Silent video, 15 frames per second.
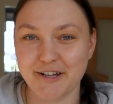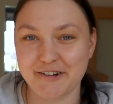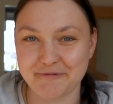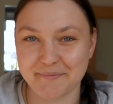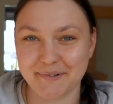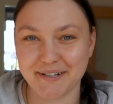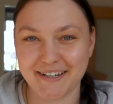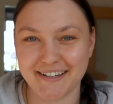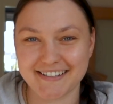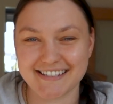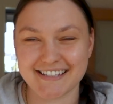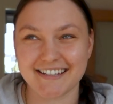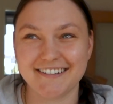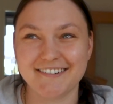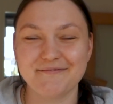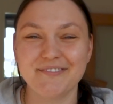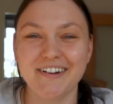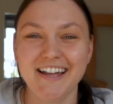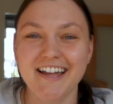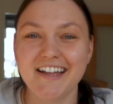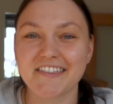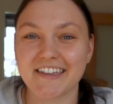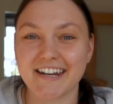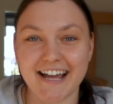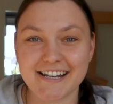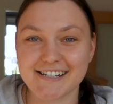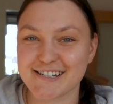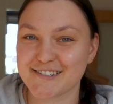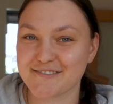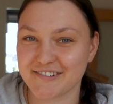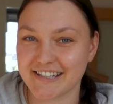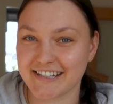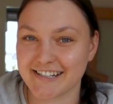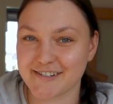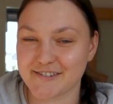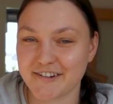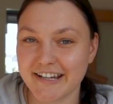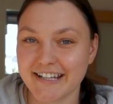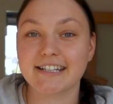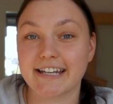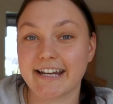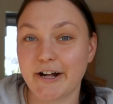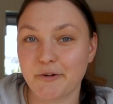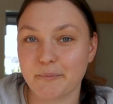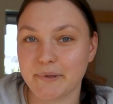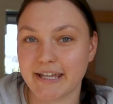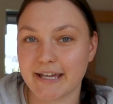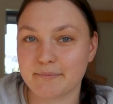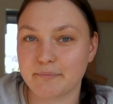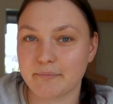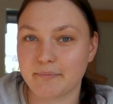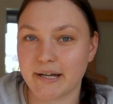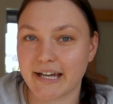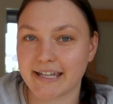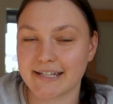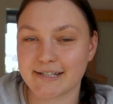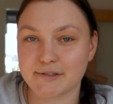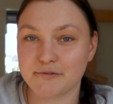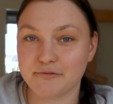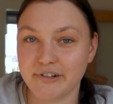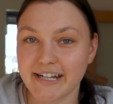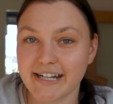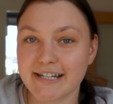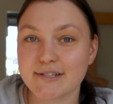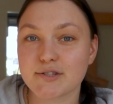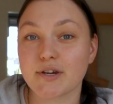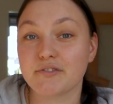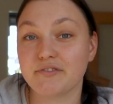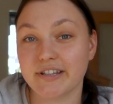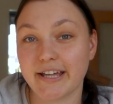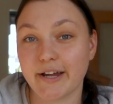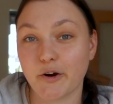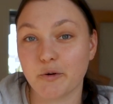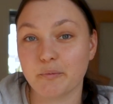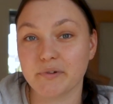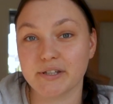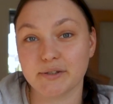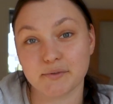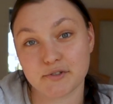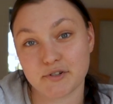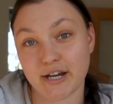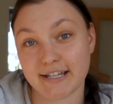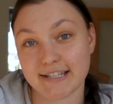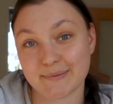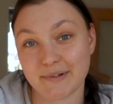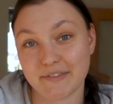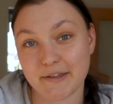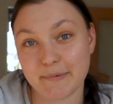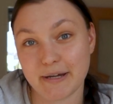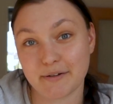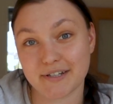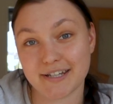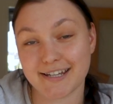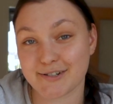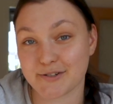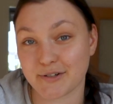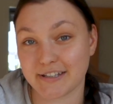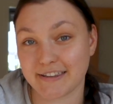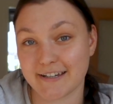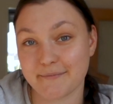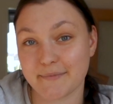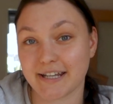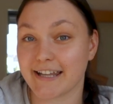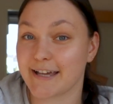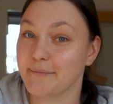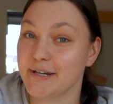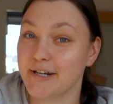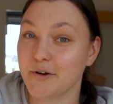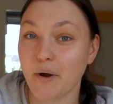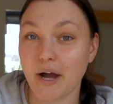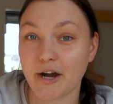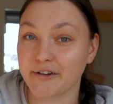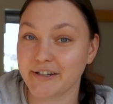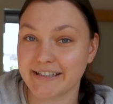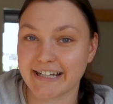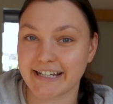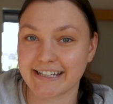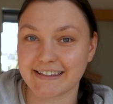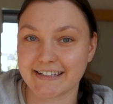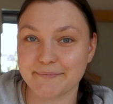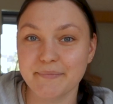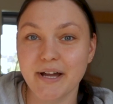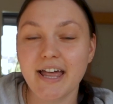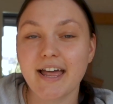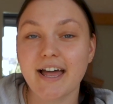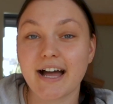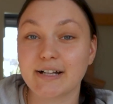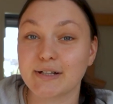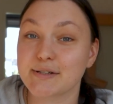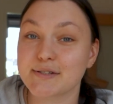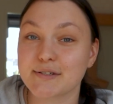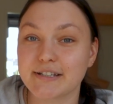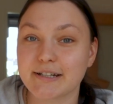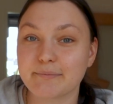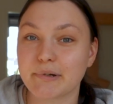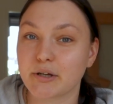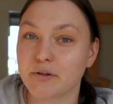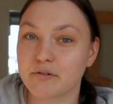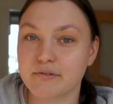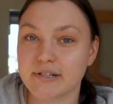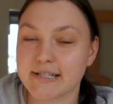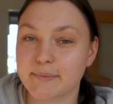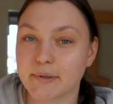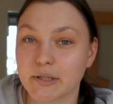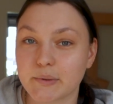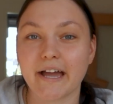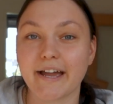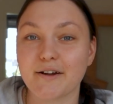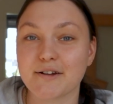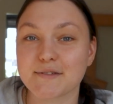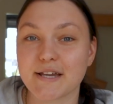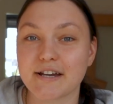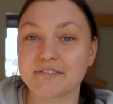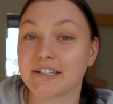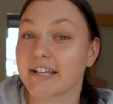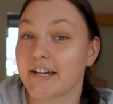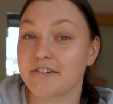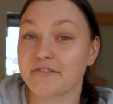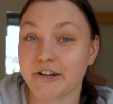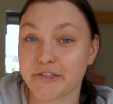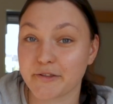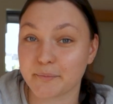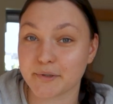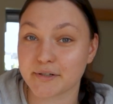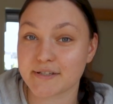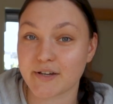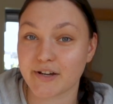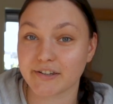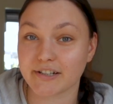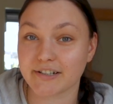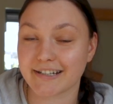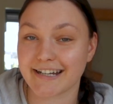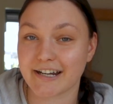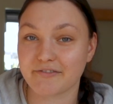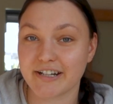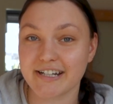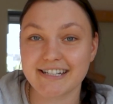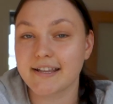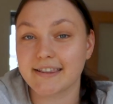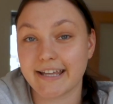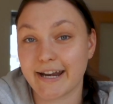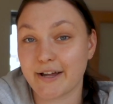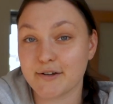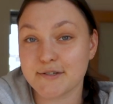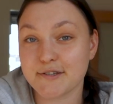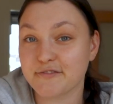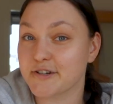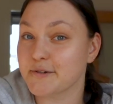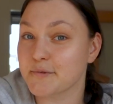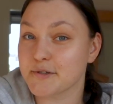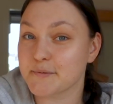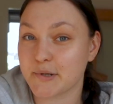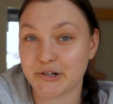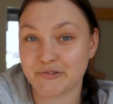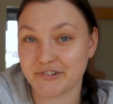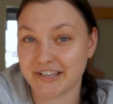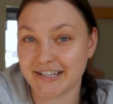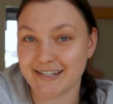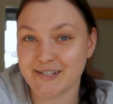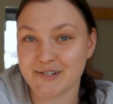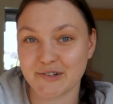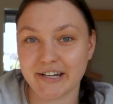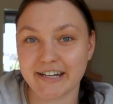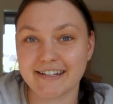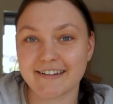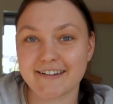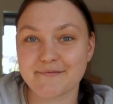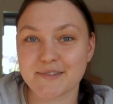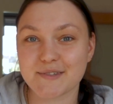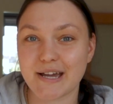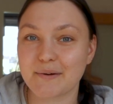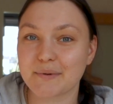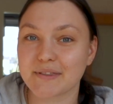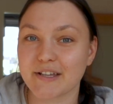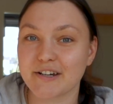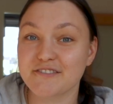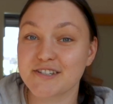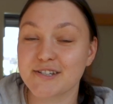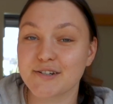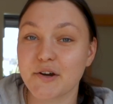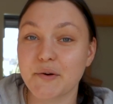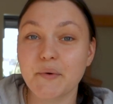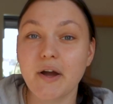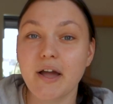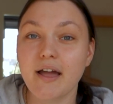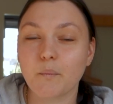of books um, that I just really enjoyed that helped me get back into reading. So I really hope you try some of them out, enjoy them, and let me know how you like them. I'll also link my Goodreads below. I also have a ton of other books on there that I read that I also for the most part really enjoyed. Um, so I would love to know